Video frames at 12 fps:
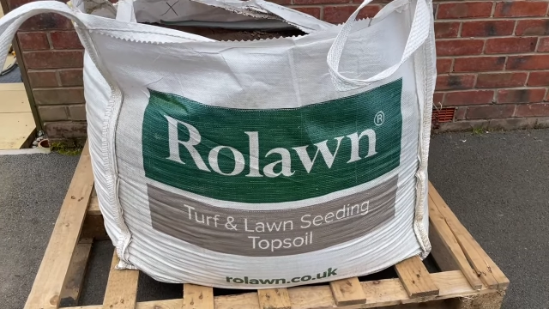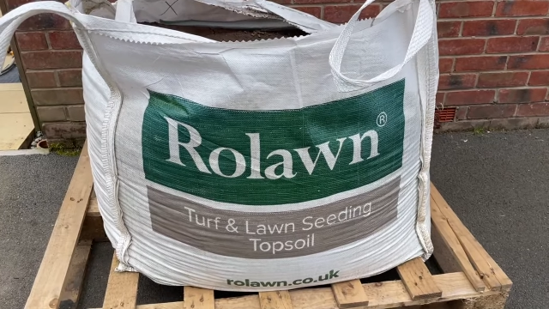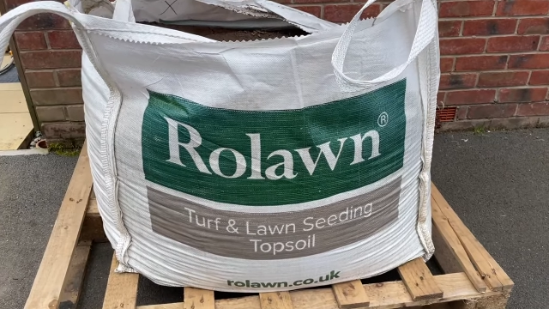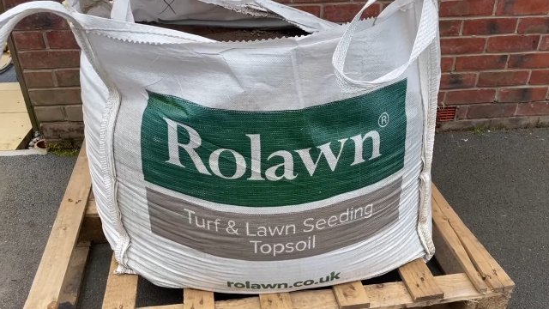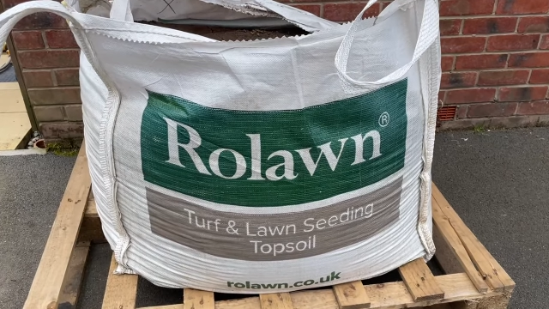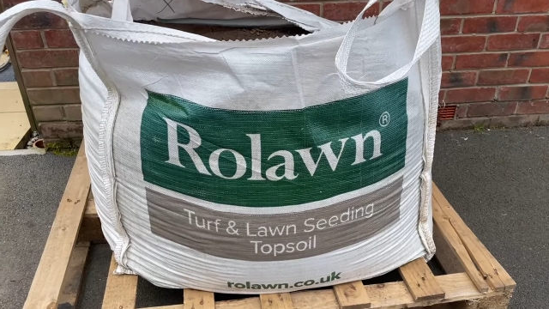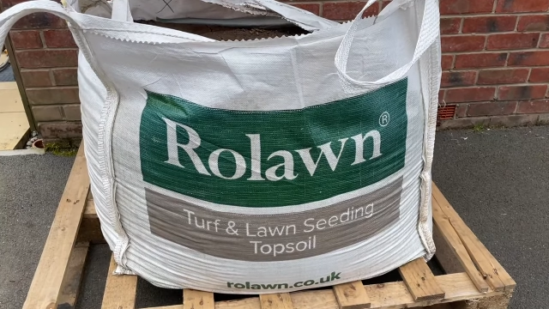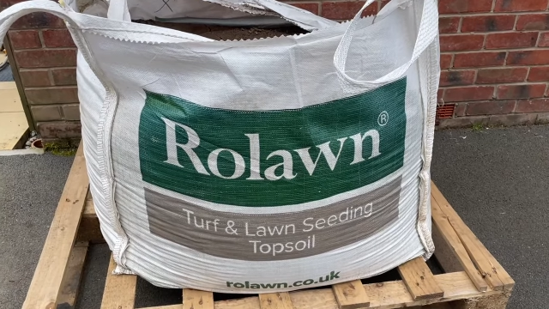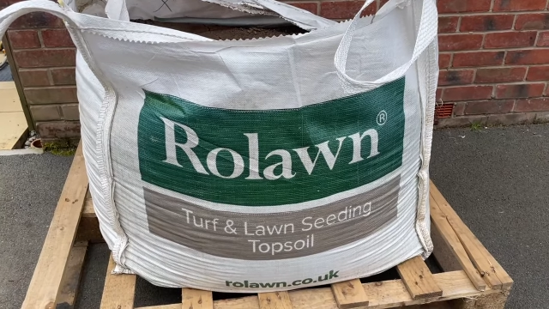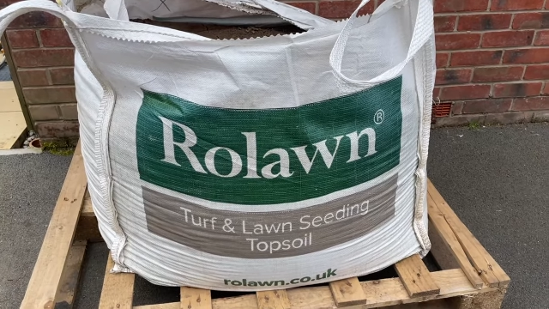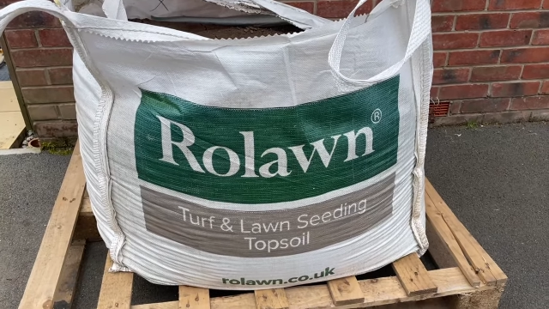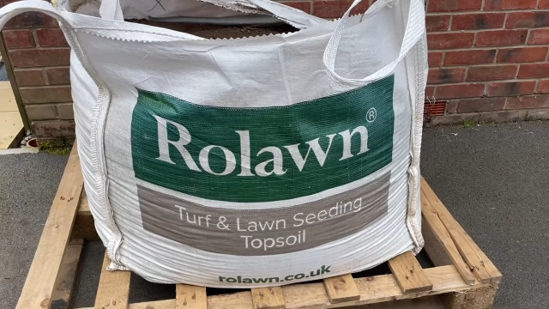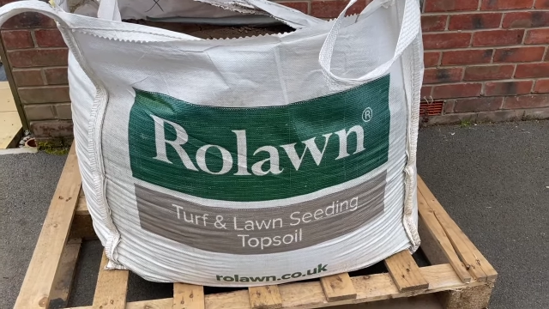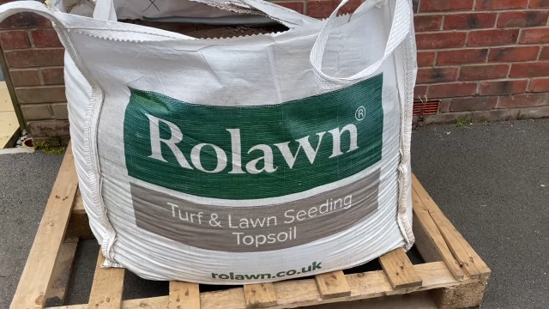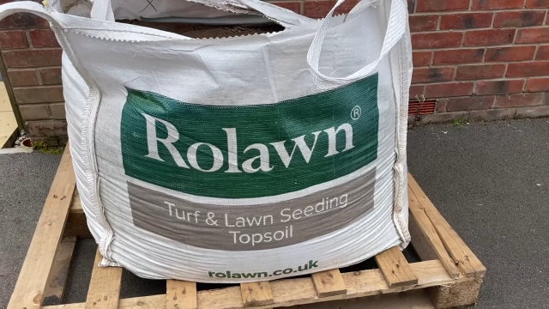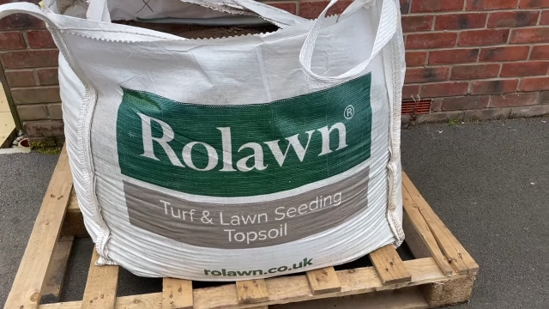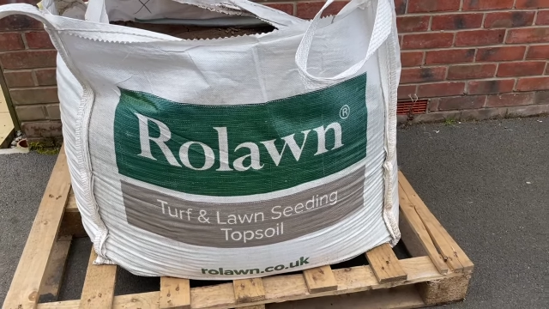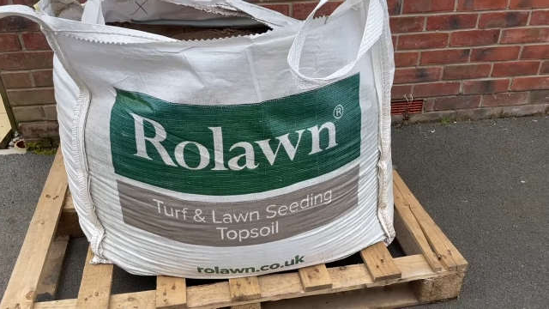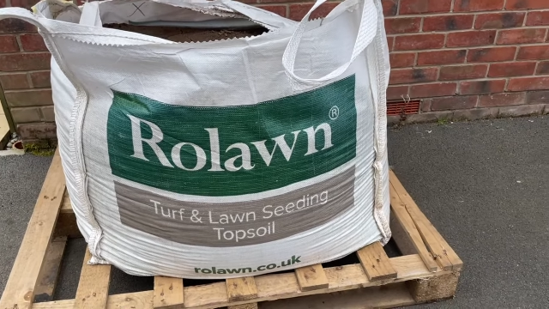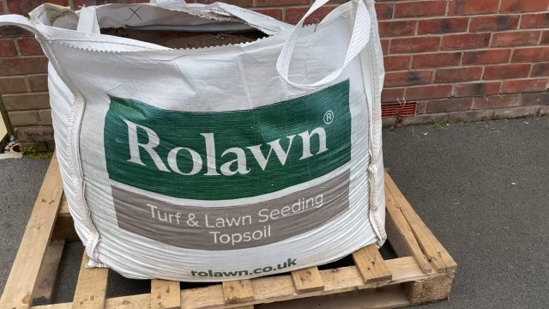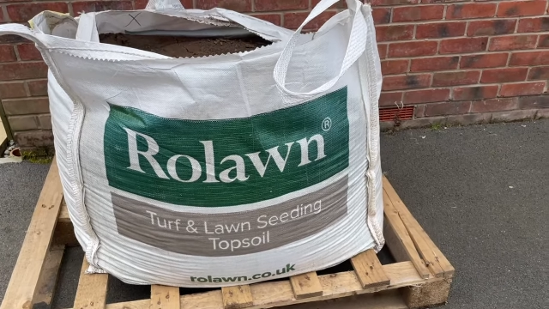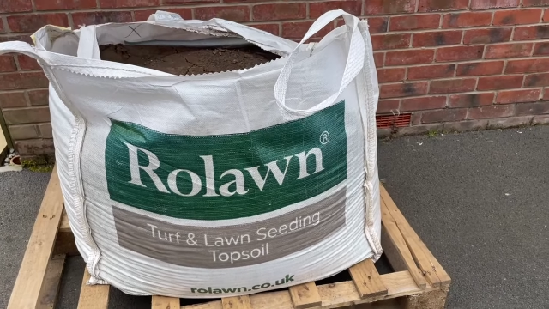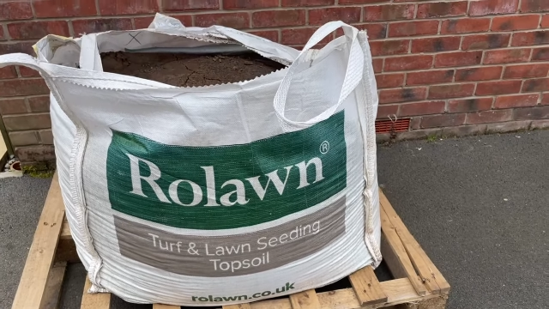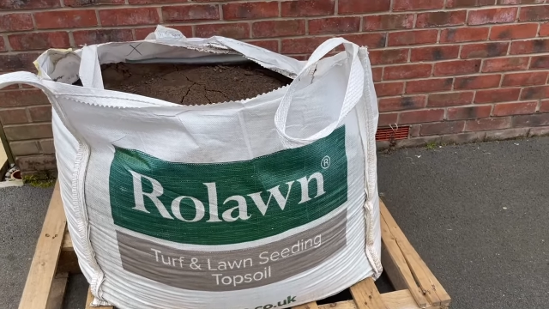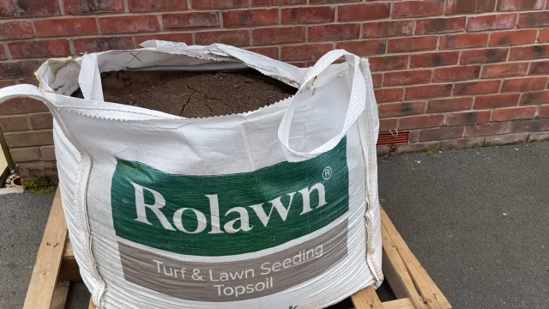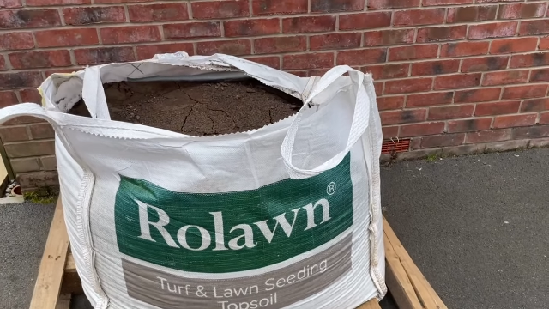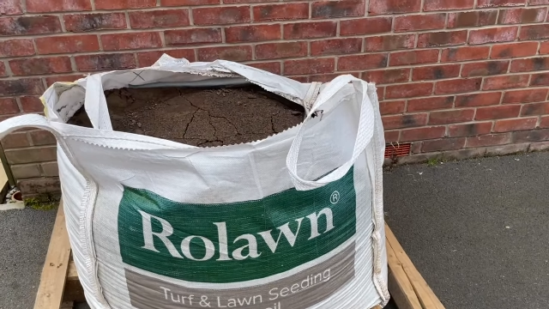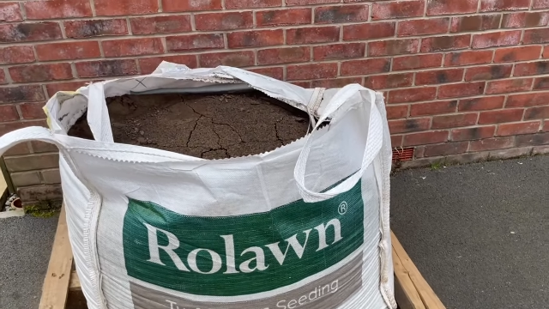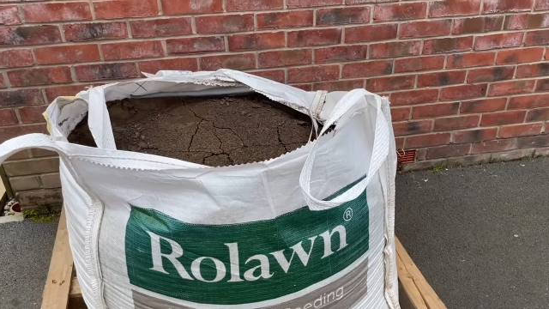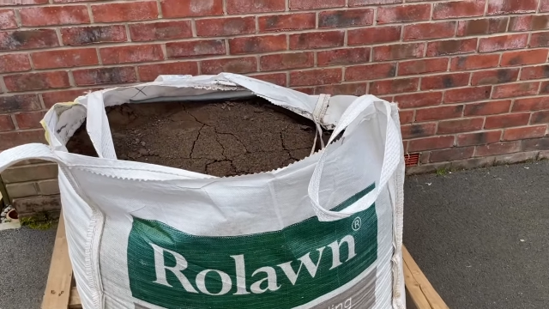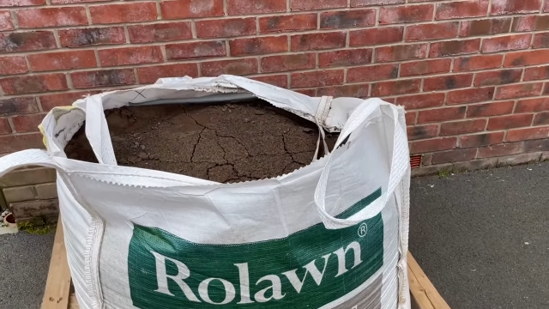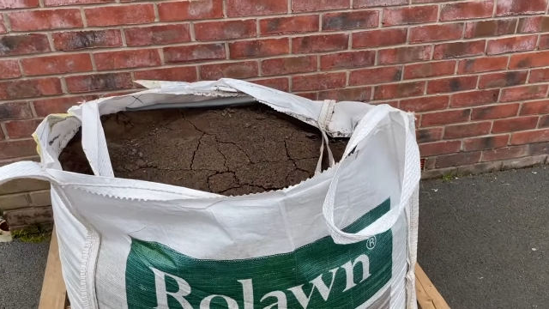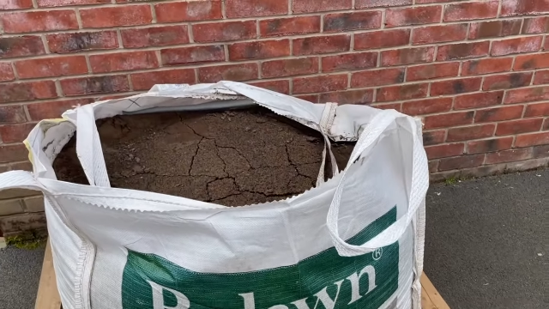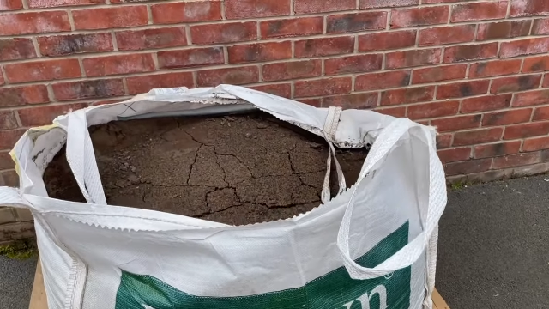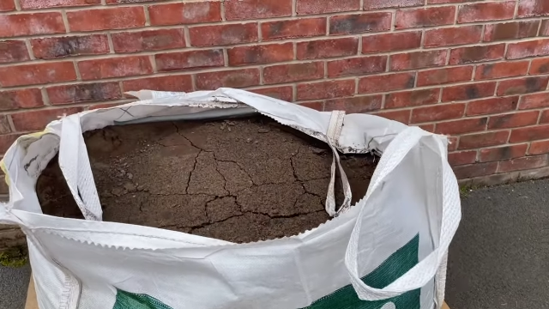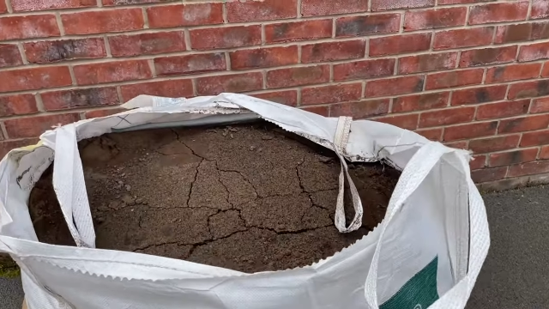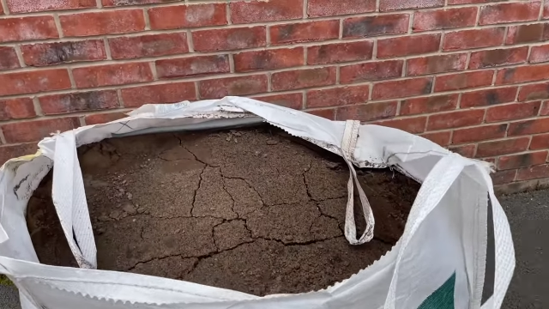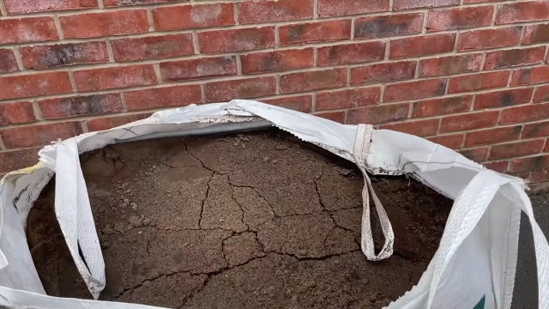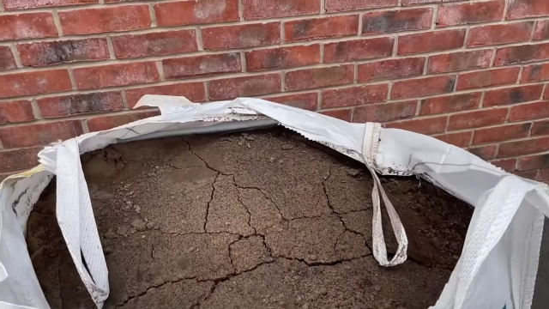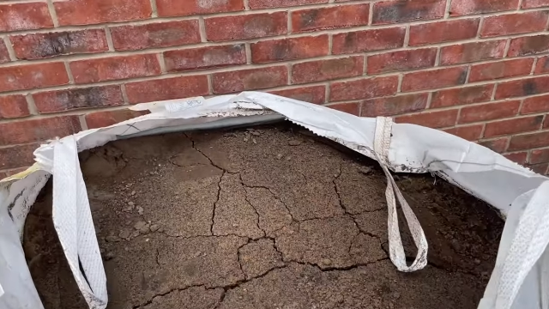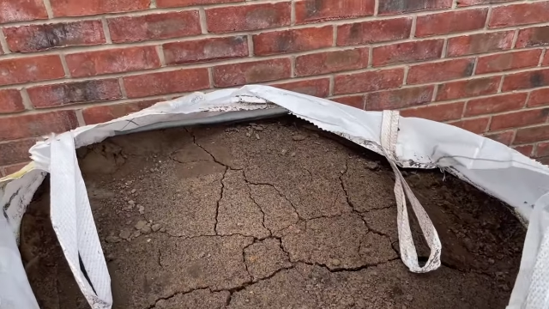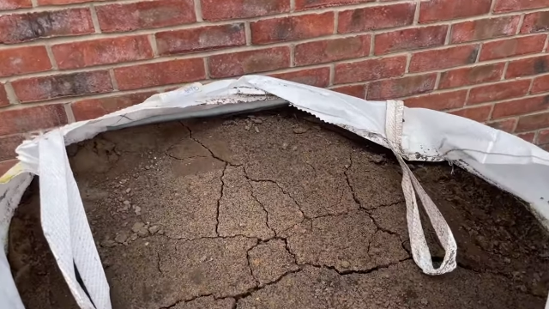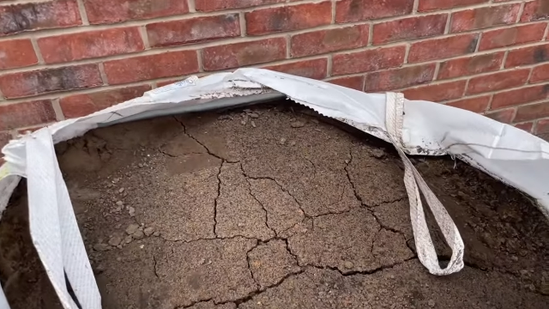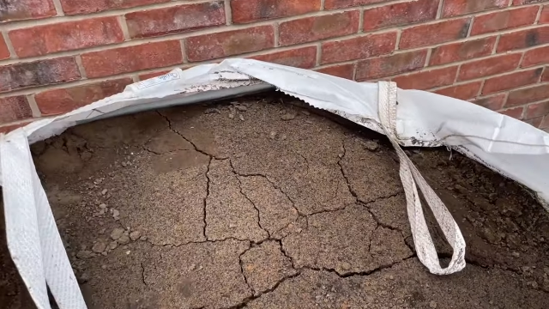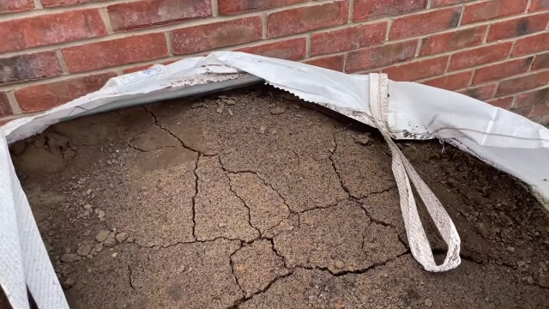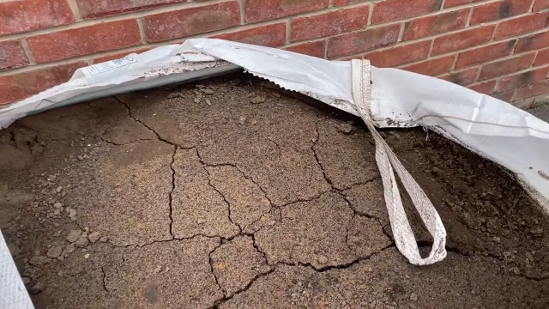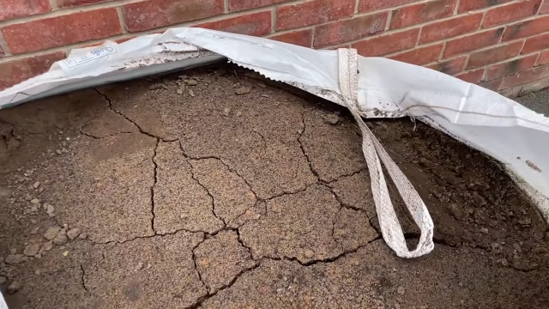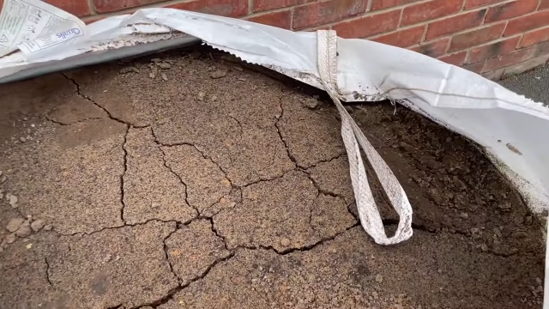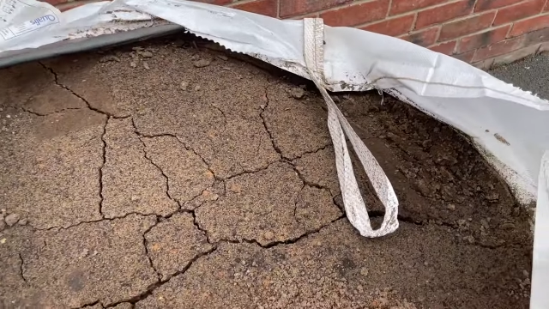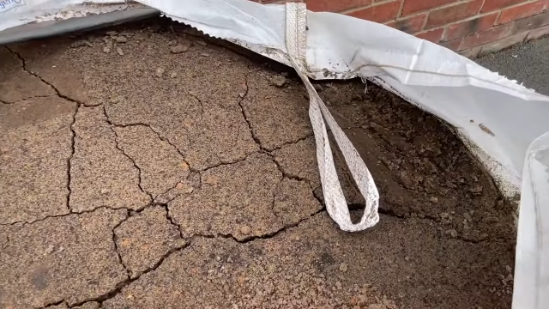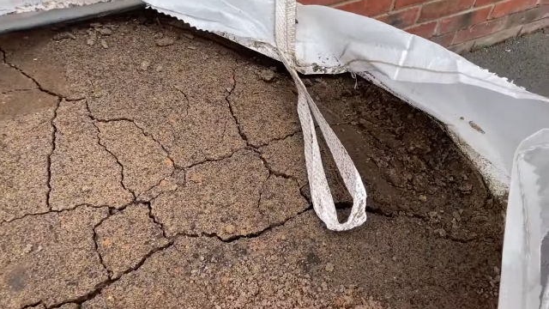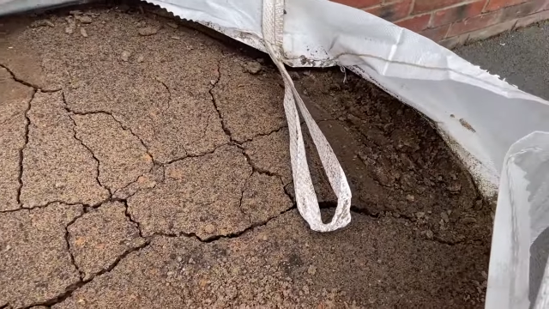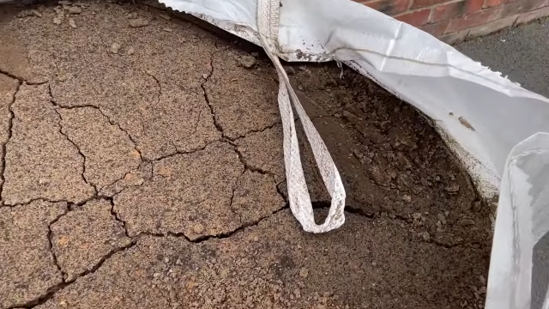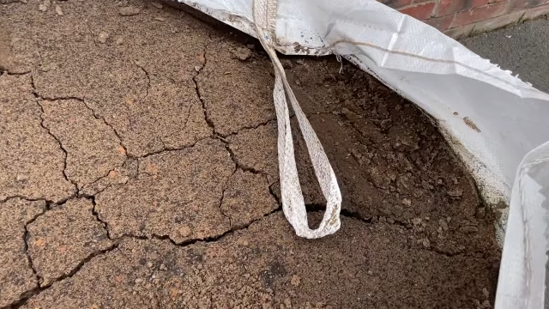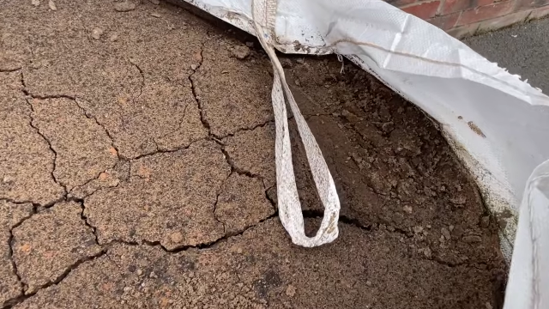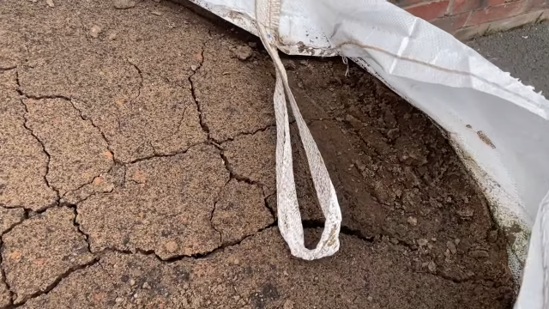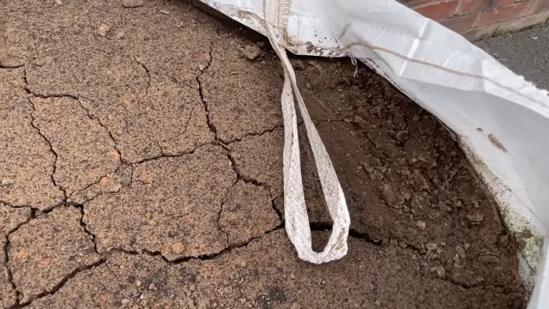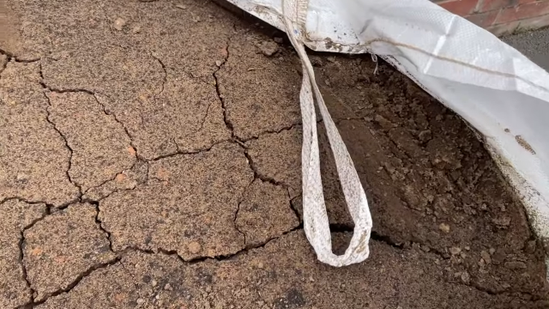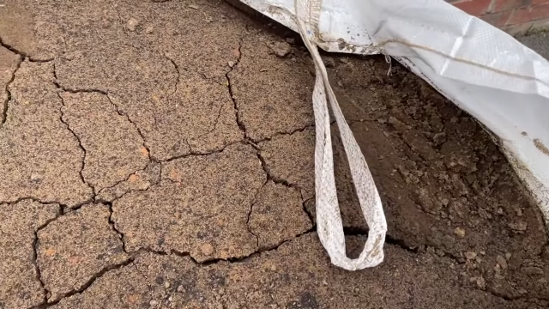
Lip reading: Nobody's mouth can be seen.